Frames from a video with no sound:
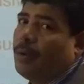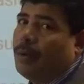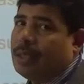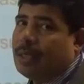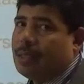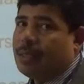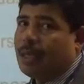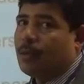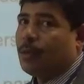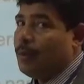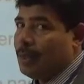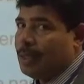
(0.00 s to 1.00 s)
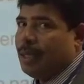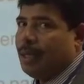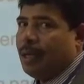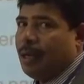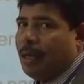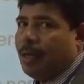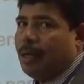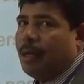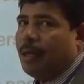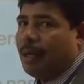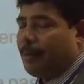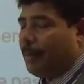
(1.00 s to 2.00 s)
questions that we will see
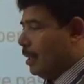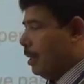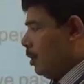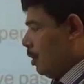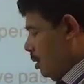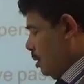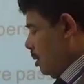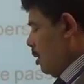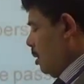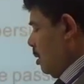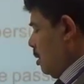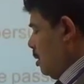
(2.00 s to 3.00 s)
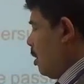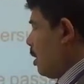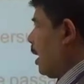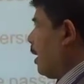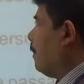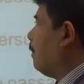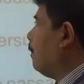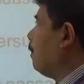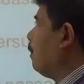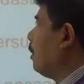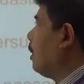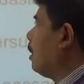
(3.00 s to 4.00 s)
in the passage. Okay,
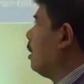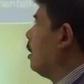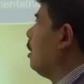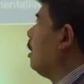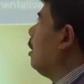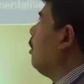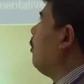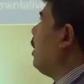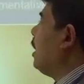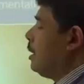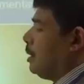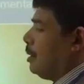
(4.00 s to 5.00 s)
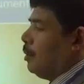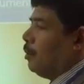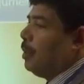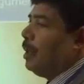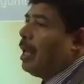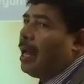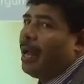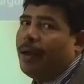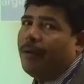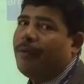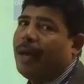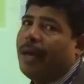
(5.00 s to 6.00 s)
first we'll
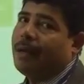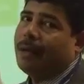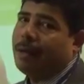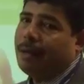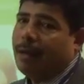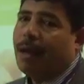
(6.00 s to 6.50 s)
have an